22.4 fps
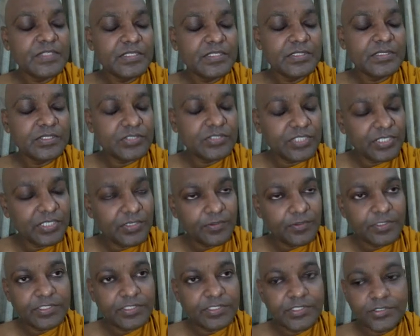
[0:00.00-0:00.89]
The
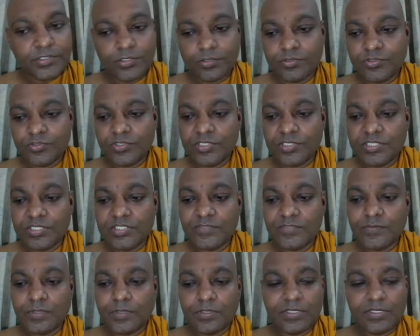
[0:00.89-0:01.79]
Theravada doctrine is
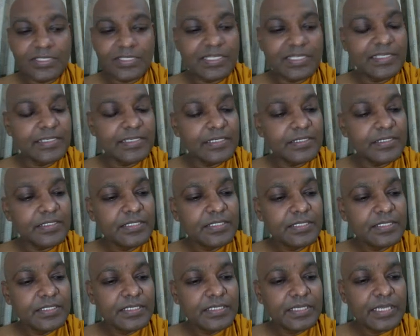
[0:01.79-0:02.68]
very clear,
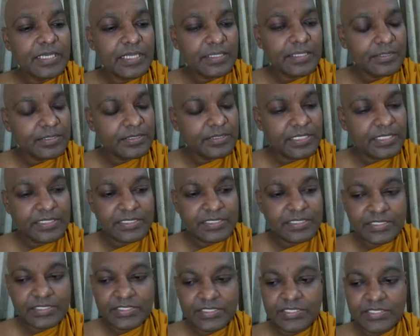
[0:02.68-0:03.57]
and
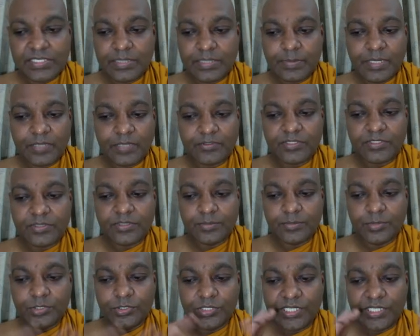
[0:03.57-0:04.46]
it's about the
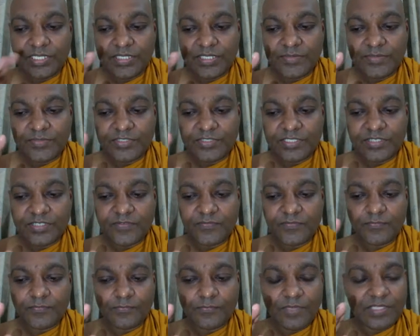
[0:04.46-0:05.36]
Buddha
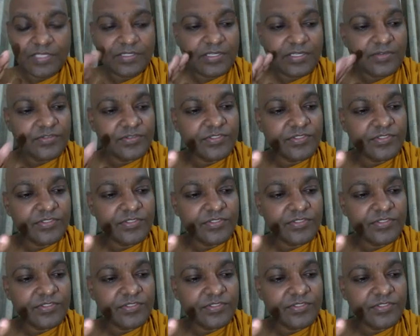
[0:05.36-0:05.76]
himself. When there is